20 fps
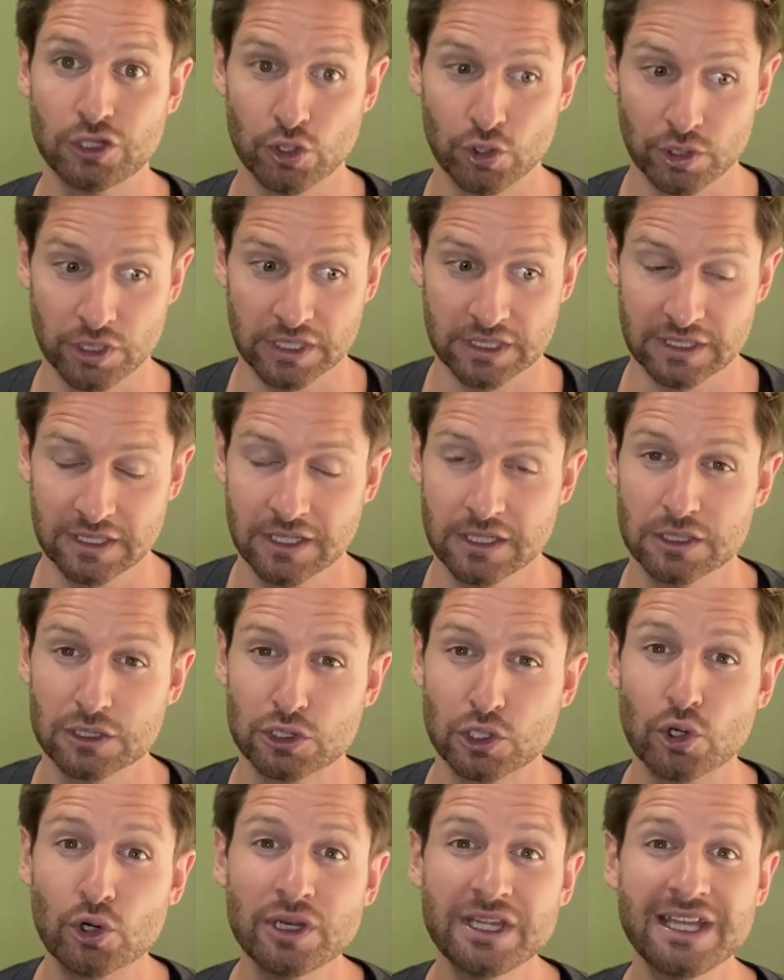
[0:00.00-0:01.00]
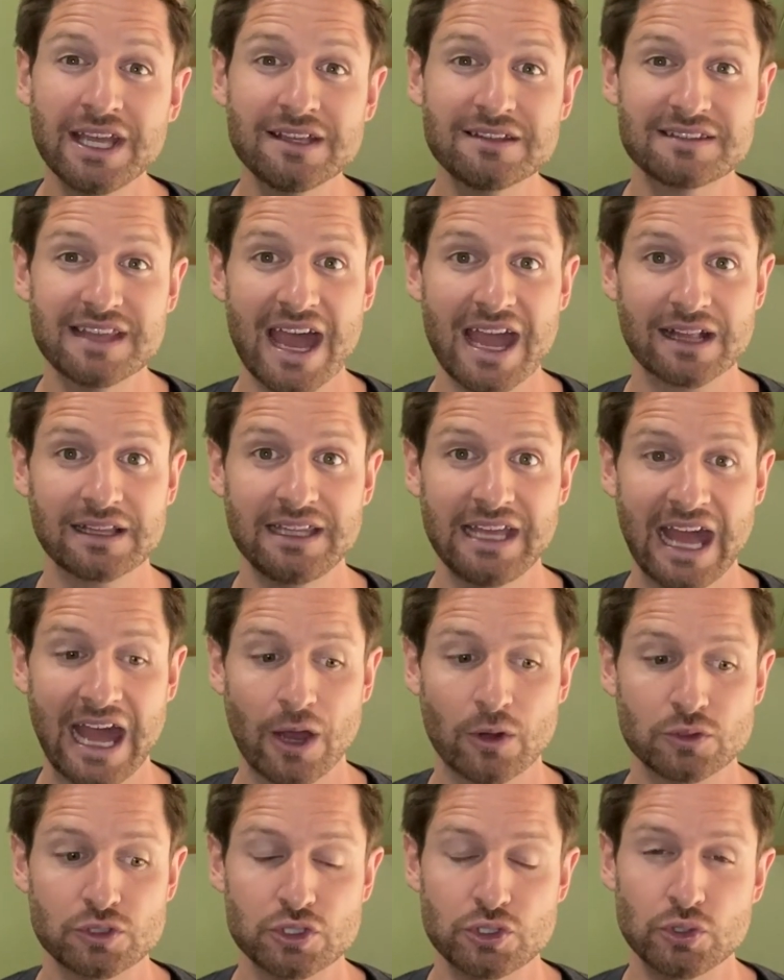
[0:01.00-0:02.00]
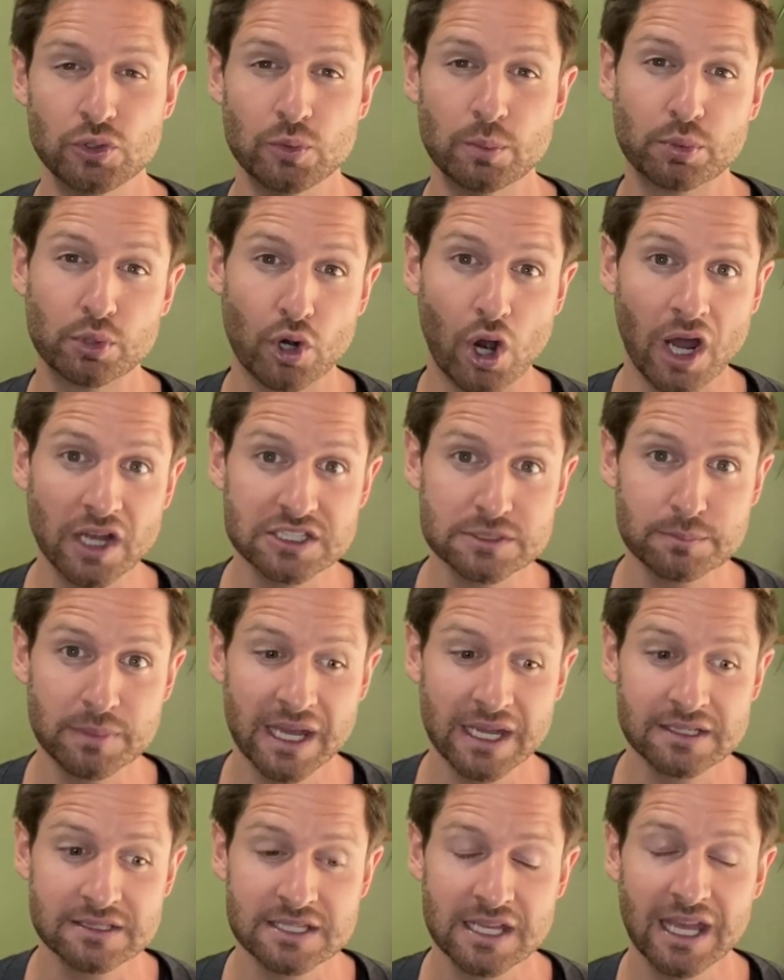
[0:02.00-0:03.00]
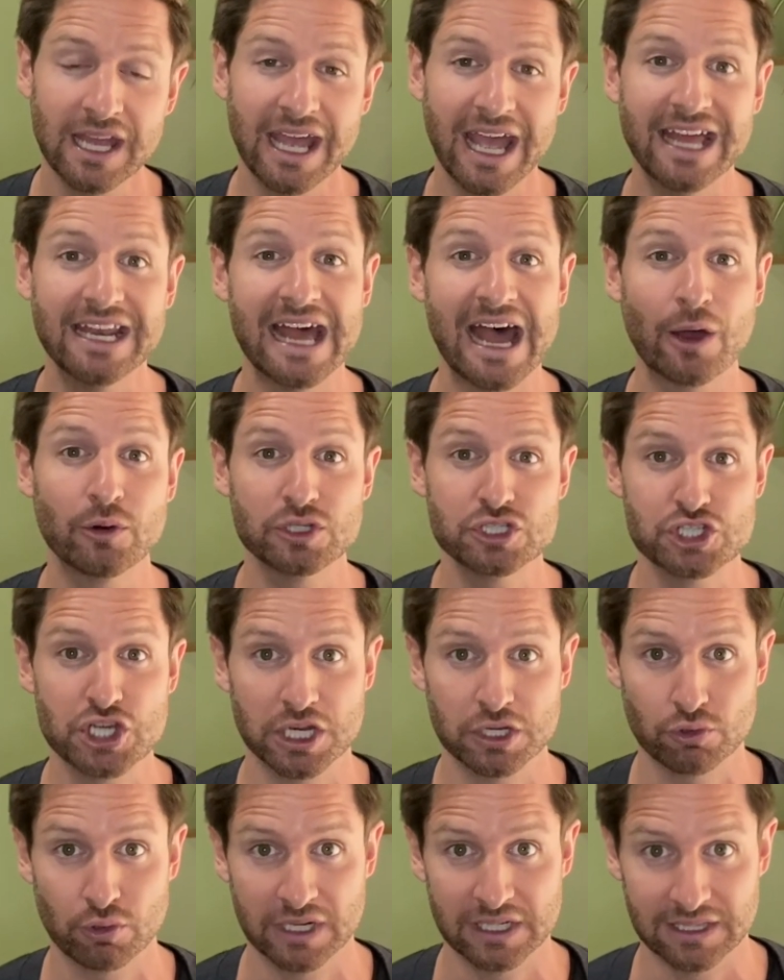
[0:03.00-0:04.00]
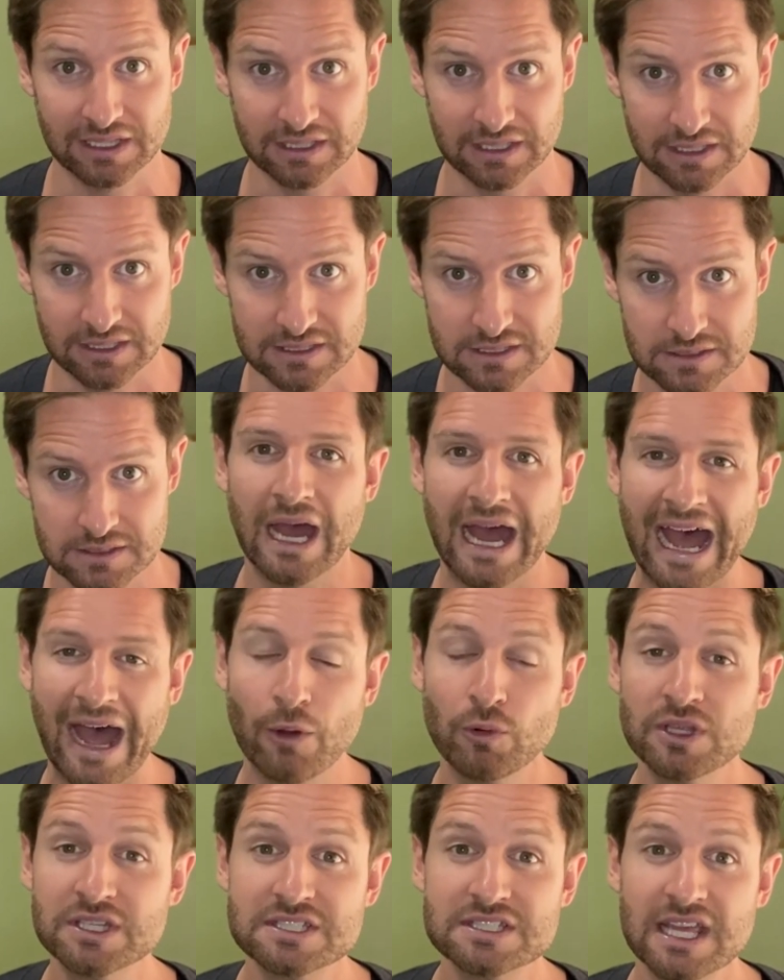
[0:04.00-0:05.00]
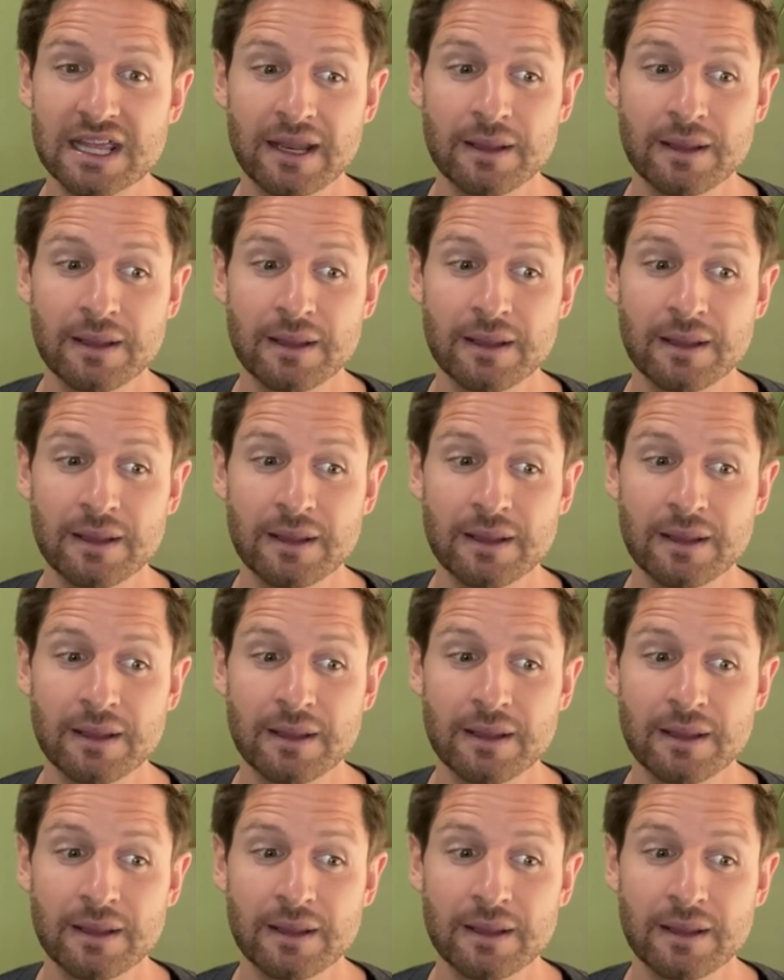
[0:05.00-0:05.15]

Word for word: learning. Learning exactly how to prospect and how to generate leads, how to set